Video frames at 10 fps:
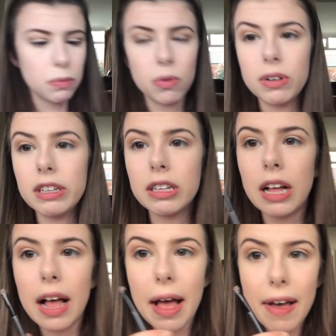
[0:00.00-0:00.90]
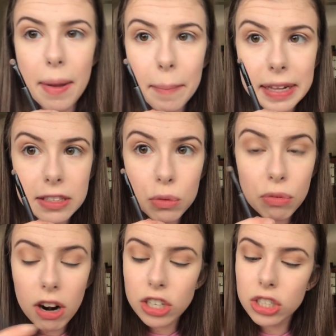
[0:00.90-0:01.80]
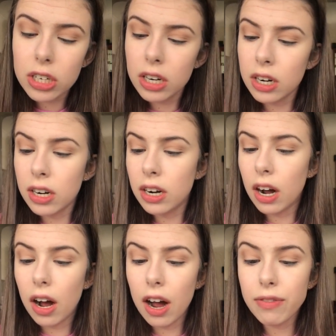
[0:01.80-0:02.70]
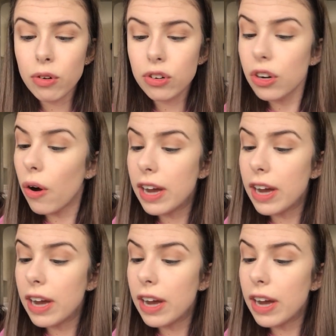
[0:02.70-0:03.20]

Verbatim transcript: small little pencil brush. I've got no